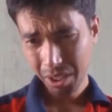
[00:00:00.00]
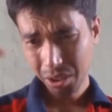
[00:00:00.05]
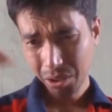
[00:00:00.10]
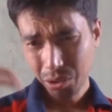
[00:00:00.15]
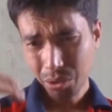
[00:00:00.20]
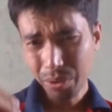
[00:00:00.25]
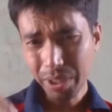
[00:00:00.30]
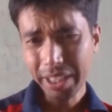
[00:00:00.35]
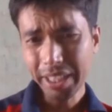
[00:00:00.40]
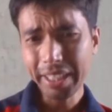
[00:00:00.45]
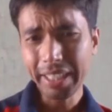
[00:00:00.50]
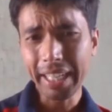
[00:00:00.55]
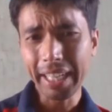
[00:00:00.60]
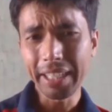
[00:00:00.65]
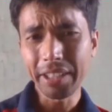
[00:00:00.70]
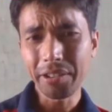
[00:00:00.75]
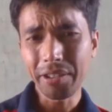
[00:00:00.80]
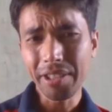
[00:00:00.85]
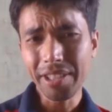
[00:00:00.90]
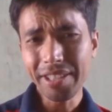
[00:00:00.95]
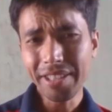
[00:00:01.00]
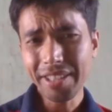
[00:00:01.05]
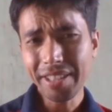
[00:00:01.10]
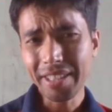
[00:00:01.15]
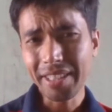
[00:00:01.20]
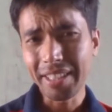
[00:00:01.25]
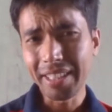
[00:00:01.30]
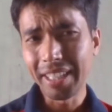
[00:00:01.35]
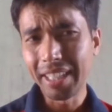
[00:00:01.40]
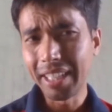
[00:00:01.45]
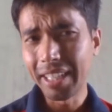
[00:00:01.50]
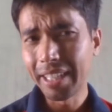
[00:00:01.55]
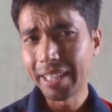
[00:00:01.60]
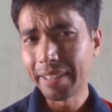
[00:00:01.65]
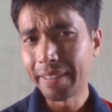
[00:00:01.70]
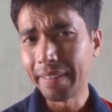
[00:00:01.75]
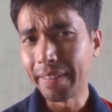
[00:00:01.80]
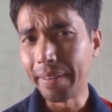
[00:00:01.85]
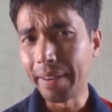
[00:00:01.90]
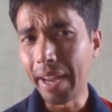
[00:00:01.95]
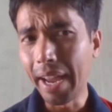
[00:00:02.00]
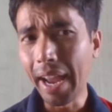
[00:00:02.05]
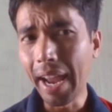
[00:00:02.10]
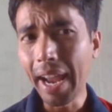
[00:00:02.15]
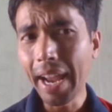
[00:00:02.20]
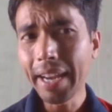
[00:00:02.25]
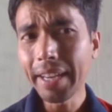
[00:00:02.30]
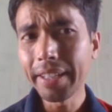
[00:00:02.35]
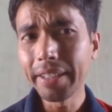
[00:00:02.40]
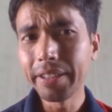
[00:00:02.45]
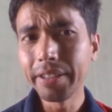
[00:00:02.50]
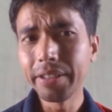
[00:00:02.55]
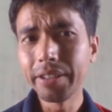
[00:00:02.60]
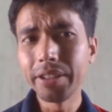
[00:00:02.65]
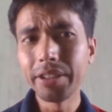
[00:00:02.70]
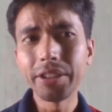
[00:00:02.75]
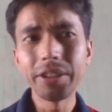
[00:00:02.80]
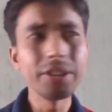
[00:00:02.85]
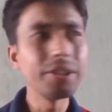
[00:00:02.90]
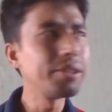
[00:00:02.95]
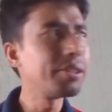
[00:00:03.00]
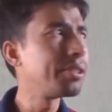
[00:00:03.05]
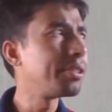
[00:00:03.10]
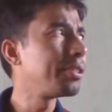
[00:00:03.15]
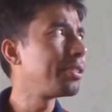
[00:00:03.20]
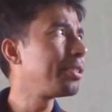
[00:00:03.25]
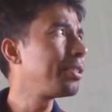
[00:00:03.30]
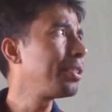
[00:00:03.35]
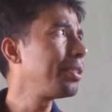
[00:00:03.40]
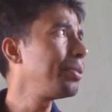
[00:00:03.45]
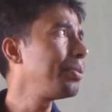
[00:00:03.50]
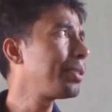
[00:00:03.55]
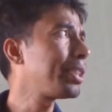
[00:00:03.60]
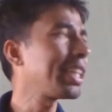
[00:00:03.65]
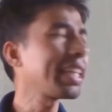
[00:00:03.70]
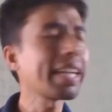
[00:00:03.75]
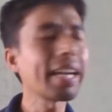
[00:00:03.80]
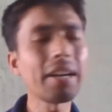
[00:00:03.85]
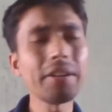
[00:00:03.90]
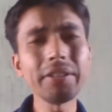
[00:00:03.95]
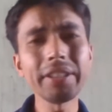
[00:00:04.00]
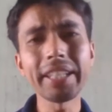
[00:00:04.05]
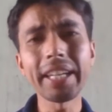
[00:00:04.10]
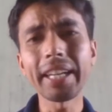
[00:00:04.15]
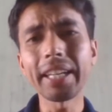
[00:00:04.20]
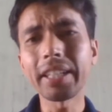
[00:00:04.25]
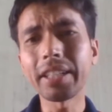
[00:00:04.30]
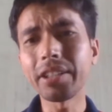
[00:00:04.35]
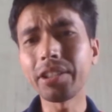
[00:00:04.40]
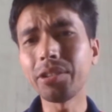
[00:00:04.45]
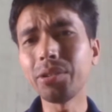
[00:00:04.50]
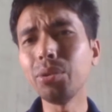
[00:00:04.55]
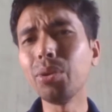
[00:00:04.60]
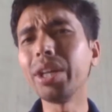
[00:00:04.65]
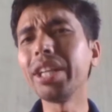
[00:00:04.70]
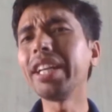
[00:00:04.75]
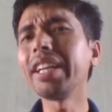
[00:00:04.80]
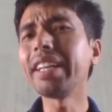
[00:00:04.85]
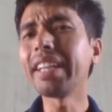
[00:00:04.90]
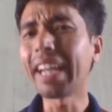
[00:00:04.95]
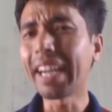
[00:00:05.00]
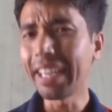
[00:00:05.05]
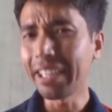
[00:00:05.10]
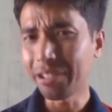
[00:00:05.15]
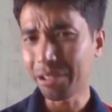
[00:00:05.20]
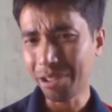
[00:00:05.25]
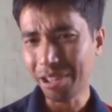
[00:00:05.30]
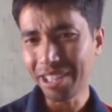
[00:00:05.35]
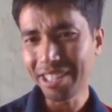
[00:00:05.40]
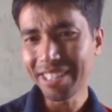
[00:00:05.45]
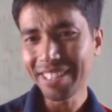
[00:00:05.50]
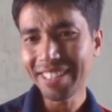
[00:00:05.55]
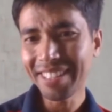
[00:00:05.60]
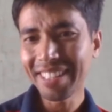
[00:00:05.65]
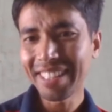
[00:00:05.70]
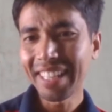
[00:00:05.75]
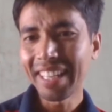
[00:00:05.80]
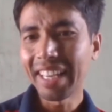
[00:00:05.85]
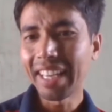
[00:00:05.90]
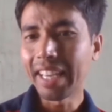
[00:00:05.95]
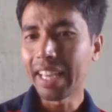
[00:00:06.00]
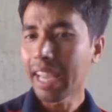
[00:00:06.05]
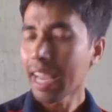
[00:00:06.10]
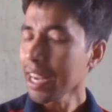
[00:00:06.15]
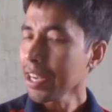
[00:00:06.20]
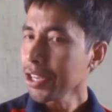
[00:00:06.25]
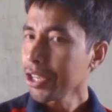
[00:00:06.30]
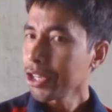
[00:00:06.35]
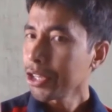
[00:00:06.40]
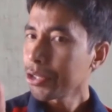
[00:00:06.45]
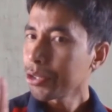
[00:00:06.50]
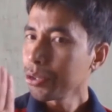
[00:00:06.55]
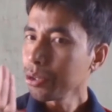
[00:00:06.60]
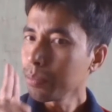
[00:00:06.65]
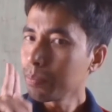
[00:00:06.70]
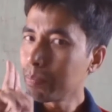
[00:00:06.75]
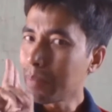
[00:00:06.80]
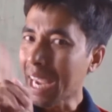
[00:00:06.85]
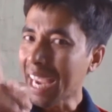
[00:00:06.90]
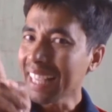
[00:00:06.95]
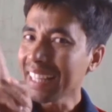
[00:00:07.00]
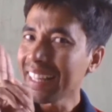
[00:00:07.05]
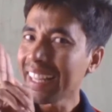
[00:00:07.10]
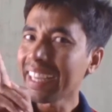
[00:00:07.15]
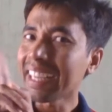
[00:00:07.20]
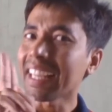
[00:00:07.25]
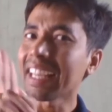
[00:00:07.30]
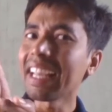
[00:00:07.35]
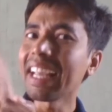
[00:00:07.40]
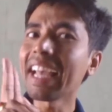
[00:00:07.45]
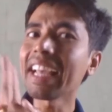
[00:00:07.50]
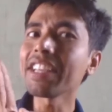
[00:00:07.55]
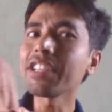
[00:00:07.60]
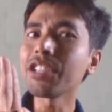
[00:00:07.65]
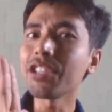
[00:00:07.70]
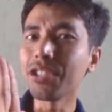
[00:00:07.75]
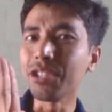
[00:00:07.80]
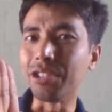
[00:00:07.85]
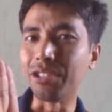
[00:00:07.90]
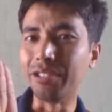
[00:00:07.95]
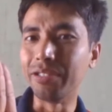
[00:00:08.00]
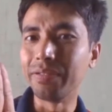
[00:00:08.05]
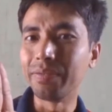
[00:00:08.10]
200 DAI tokens, and you take out that 200 DAI tokens and you buy that AICO,